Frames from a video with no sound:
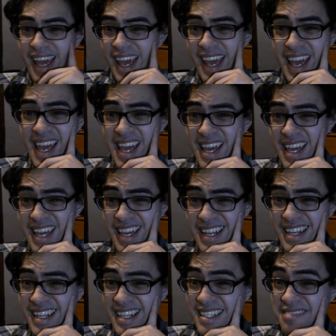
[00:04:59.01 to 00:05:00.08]

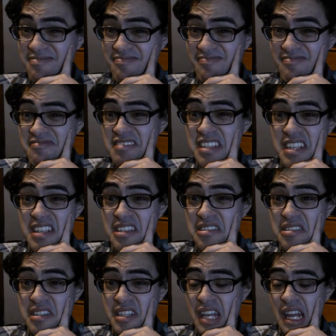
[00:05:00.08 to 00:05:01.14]
and I didn't
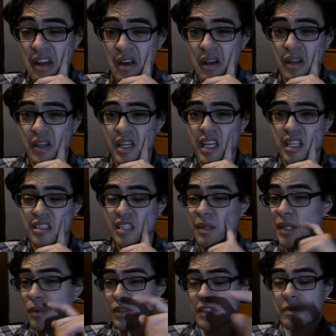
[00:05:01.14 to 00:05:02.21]
use it at all. And
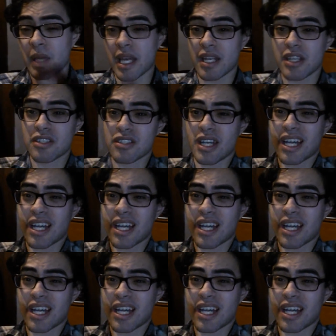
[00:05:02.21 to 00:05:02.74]
same thing with Spanish.